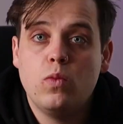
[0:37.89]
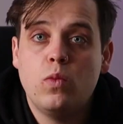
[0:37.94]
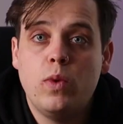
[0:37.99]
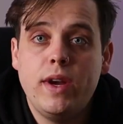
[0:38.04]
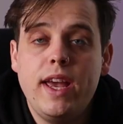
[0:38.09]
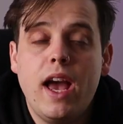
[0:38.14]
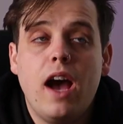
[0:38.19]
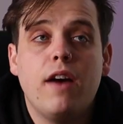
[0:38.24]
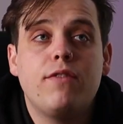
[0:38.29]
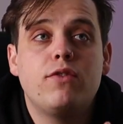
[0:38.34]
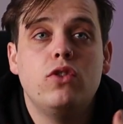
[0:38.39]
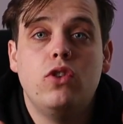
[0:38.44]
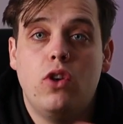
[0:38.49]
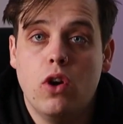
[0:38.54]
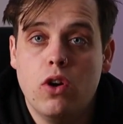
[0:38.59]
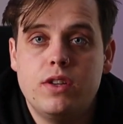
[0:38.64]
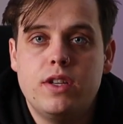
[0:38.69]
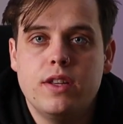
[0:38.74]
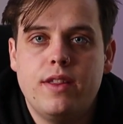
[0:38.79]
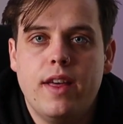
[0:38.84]
We have to
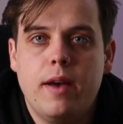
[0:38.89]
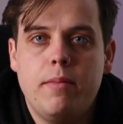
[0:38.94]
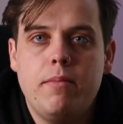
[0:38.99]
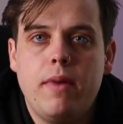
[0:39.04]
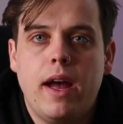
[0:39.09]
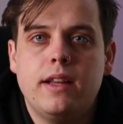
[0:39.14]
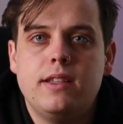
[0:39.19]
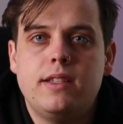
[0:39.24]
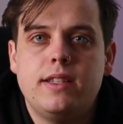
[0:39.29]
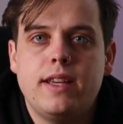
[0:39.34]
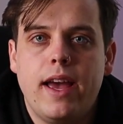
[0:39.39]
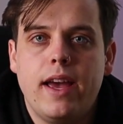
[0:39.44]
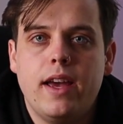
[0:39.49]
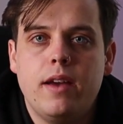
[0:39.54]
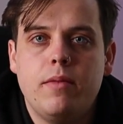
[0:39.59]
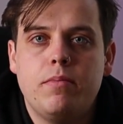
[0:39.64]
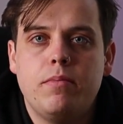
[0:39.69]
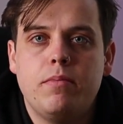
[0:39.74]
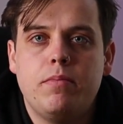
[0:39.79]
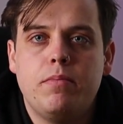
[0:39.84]
go to them and
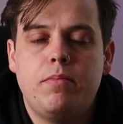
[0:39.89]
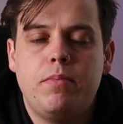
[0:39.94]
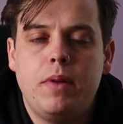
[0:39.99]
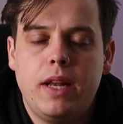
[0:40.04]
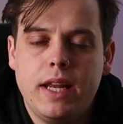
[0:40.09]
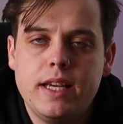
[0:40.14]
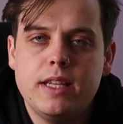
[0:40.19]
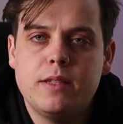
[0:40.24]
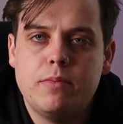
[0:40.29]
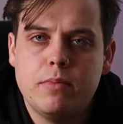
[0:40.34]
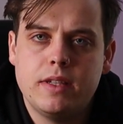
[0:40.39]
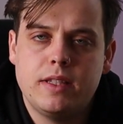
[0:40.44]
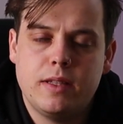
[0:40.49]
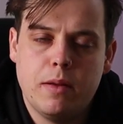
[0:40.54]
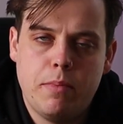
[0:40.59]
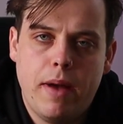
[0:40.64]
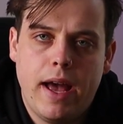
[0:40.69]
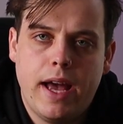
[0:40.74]
say, please, Mr.